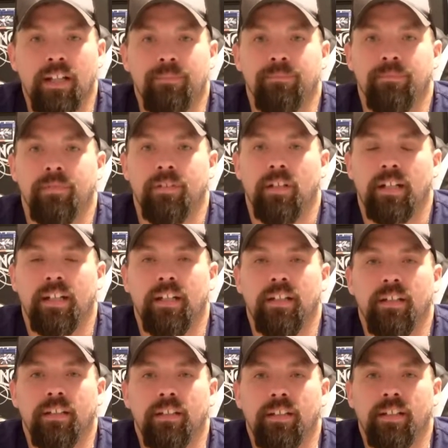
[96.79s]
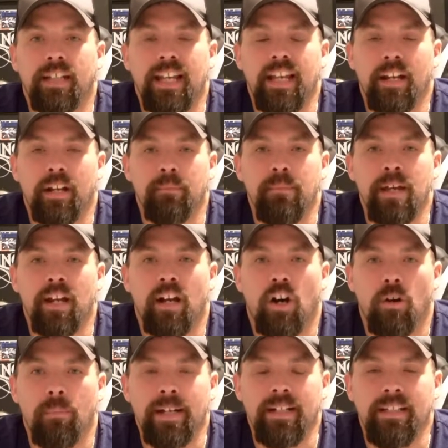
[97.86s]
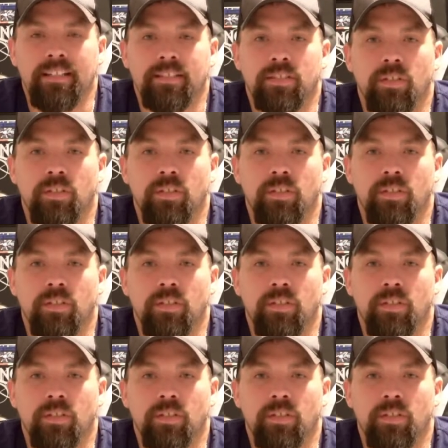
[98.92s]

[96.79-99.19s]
And again, the Canik met all my needs.